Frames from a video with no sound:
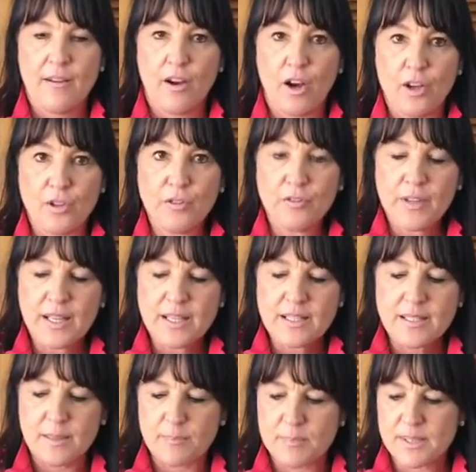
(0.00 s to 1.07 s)
on your
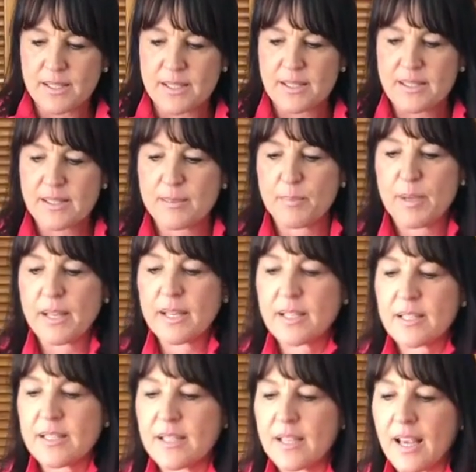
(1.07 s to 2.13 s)
fingertips, spin
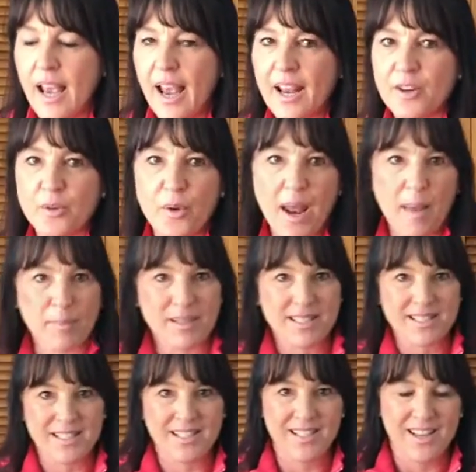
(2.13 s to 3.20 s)
it, and grab it.